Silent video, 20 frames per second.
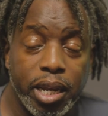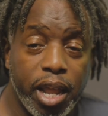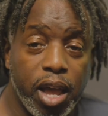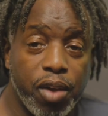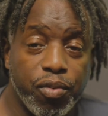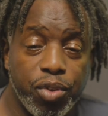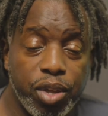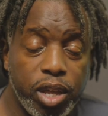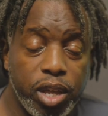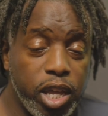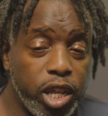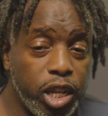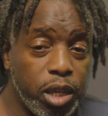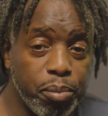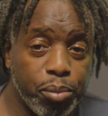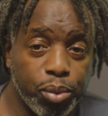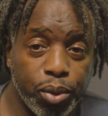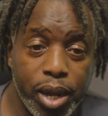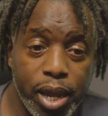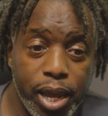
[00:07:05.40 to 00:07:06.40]
Now, if you're
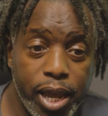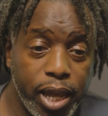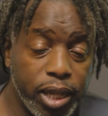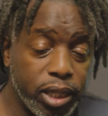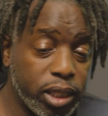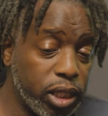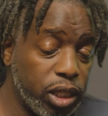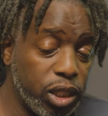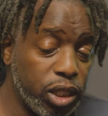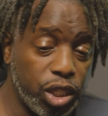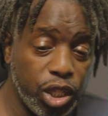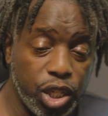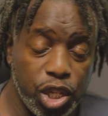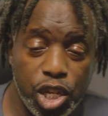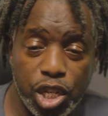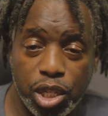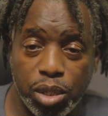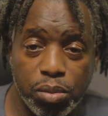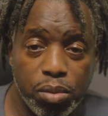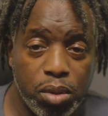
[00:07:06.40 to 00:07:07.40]
eating breads and
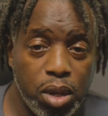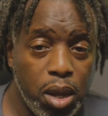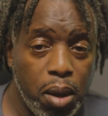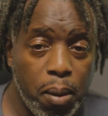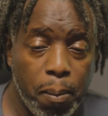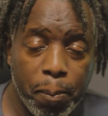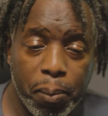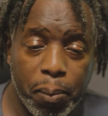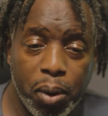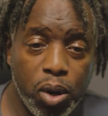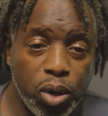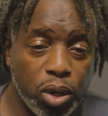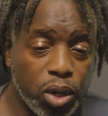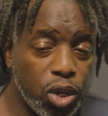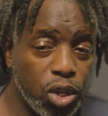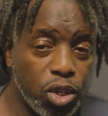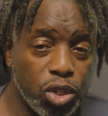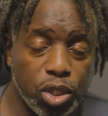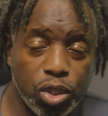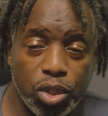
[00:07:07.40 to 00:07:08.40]
eating
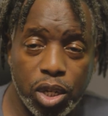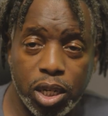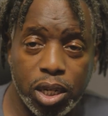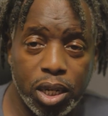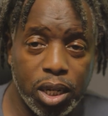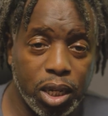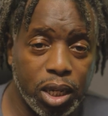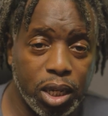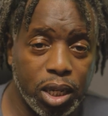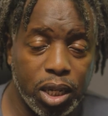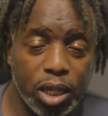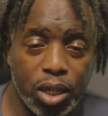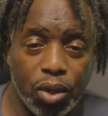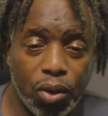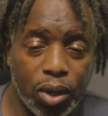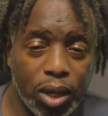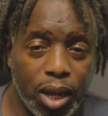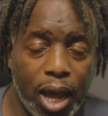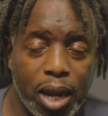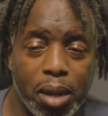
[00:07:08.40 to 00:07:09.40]
burgers and eating a, you
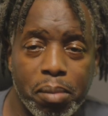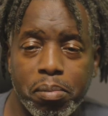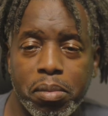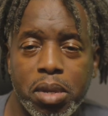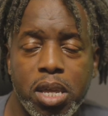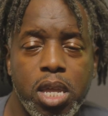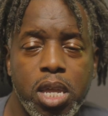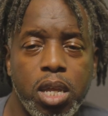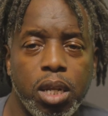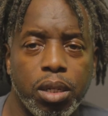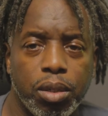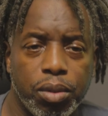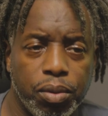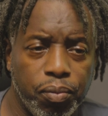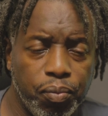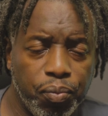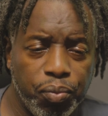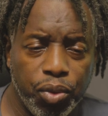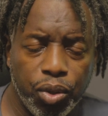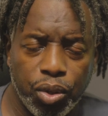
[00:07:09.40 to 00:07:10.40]
know a lot of meat and
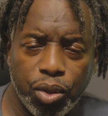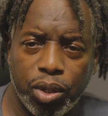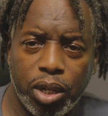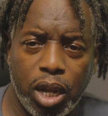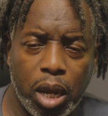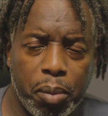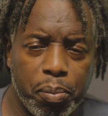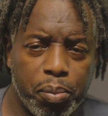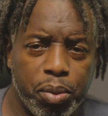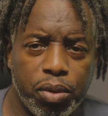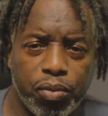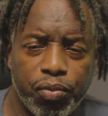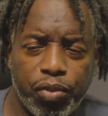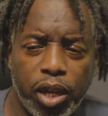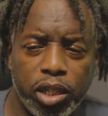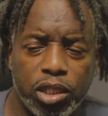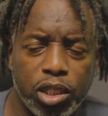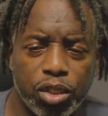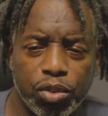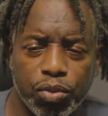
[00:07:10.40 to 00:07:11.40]
you're not putting
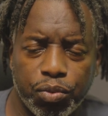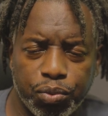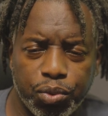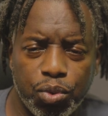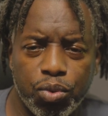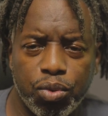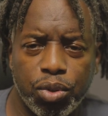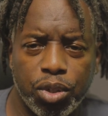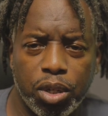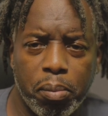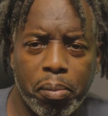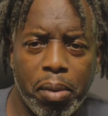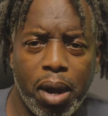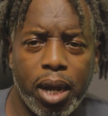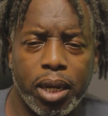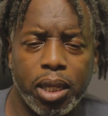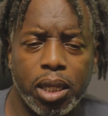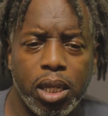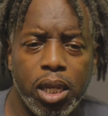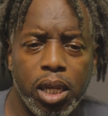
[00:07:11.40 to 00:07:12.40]
veggies and fruit in your
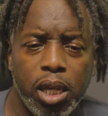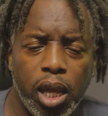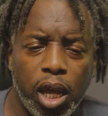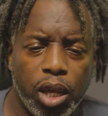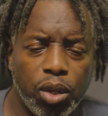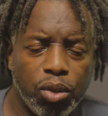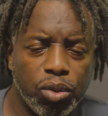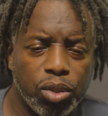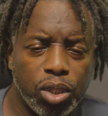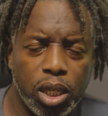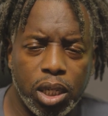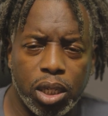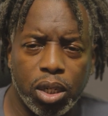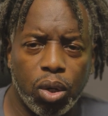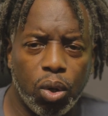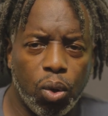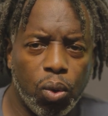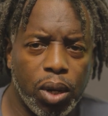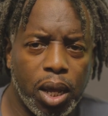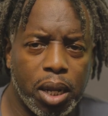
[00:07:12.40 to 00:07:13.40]
body and you're just eating
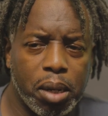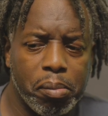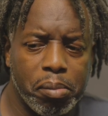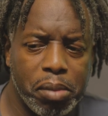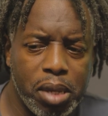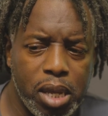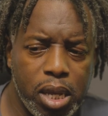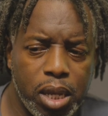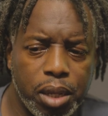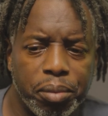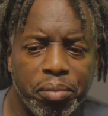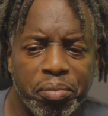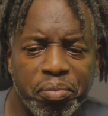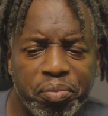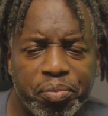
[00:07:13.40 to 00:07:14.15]
a whole lot of meat